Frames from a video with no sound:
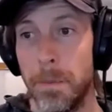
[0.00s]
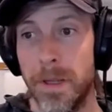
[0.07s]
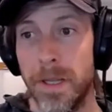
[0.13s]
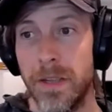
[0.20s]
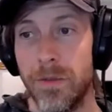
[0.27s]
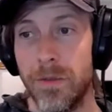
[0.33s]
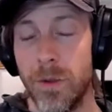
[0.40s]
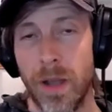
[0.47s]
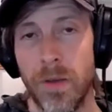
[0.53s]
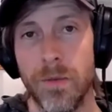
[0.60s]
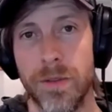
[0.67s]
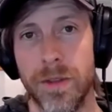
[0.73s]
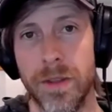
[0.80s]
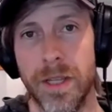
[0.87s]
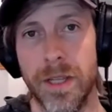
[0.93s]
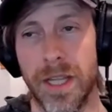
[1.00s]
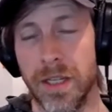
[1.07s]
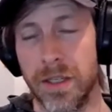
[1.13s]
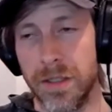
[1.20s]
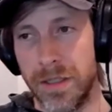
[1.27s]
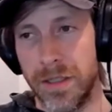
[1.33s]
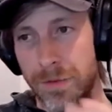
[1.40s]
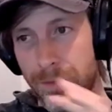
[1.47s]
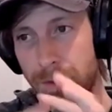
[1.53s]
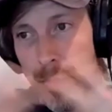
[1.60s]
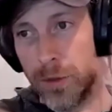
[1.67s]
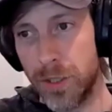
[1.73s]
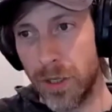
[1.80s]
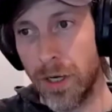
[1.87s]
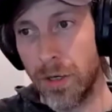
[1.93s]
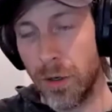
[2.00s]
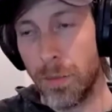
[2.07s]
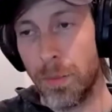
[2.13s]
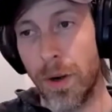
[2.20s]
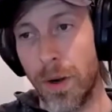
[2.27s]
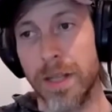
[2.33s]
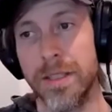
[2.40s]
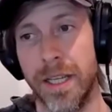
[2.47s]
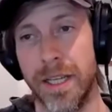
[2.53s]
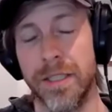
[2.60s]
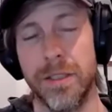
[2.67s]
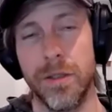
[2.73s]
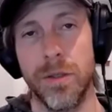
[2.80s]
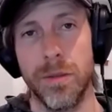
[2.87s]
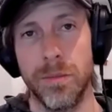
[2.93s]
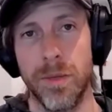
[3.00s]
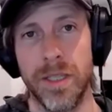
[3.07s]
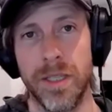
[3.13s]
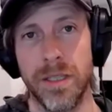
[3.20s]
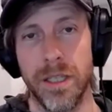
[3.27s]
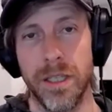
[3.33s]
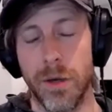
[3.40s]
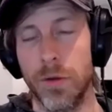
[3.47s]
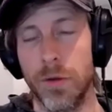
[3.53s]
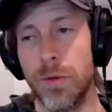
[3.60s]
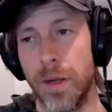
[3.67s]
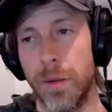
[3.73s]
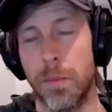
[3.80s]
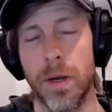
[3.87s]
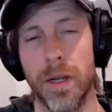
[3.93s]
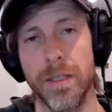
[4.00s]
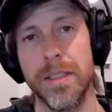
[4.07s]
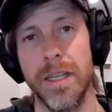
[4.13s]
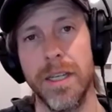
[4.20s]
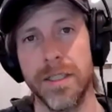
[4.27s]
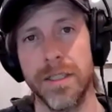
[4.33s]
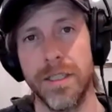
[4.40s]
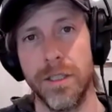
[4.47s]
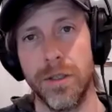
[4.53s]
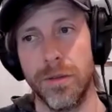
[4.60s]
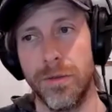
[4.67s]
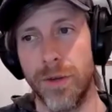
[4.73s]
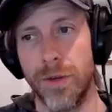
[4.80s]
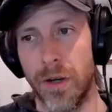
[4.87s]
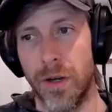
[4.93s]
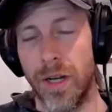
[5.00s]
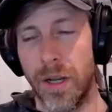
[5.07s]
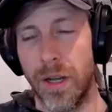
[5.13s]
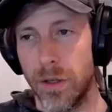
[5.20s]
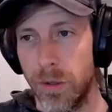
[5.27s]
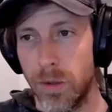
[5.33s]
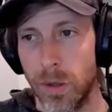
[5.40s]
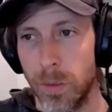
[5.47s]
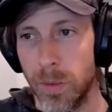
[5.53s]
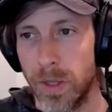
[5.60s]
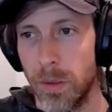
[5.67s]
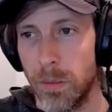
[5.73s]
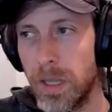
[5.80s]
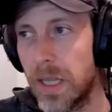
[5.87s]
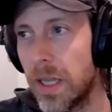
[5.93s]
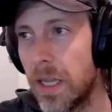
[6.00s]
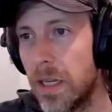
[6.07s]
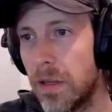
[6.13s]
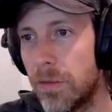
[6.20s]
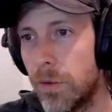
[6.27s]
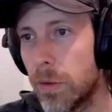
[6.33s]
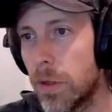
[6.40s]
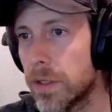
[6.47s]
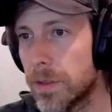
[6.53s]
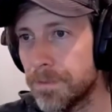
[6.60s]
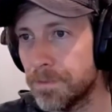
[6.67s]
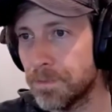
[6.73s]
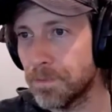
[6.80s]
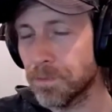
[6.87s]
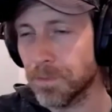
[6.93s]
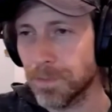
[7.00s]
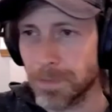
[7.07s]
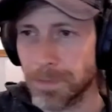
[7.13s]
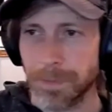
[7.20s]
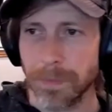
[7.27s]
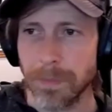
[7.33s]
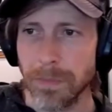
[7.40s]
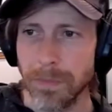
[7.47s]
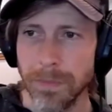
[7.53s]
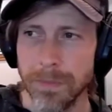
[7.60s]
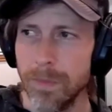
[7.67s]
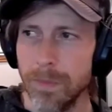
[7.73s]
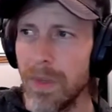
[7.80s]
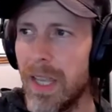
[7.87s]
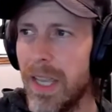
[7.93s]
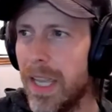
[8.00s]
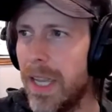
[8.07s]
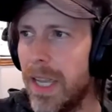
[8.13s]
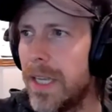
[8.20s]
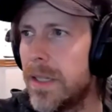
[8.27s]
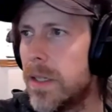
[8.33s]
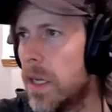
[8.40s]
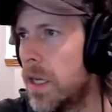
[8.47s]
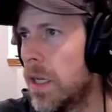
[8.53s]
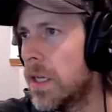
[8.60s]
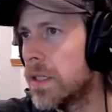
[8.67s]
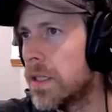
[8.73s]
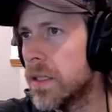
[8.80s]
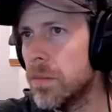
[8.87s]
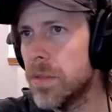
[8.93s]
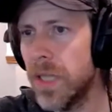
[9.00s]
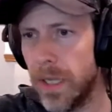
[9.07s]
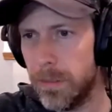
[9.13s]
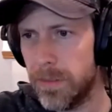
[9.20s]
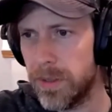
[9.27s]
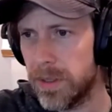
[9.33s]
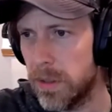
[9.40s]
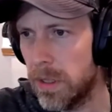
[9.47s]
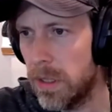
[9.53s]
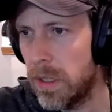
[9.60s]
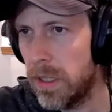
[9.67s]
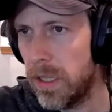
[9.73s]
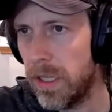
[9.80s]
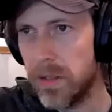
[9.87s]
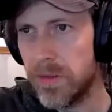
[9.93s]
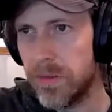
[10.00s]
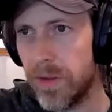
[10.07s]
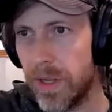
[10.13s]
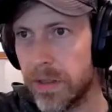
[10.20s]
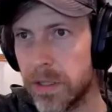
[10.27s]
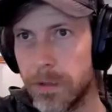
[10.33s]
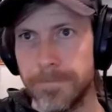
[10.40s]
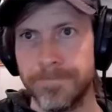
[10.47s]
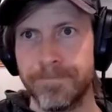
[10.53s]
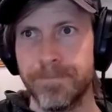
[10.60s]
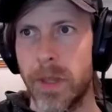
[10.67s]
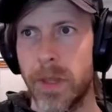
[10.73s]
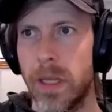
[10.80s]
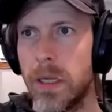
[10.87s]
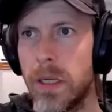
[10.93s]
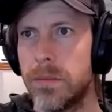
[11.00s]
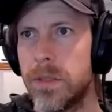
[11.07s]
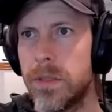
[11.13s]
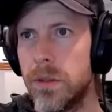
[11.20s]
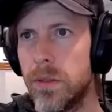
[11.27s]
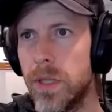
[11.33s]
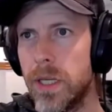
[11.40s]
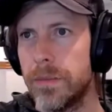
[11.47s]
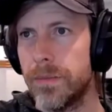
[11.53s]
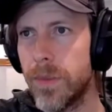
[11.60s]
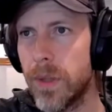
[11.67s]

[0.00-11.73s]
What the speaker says: if you have like the flow chart or your process, you can basically go through that process and you can figure it out on your own without making any phone calls. And sometimes it's faster to do that.